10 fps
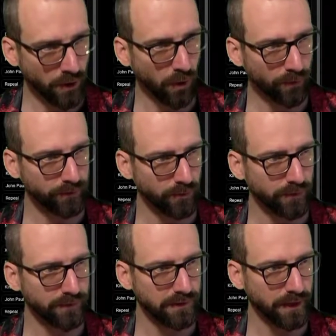know what the
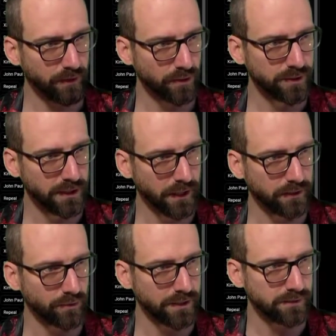world is like, or is he like
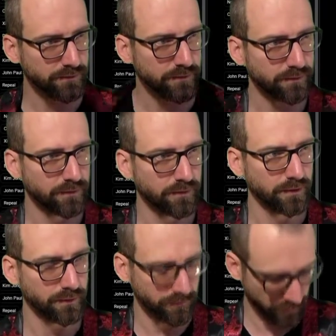the rest of
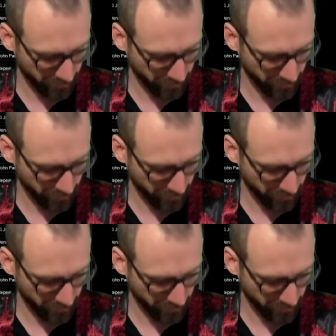the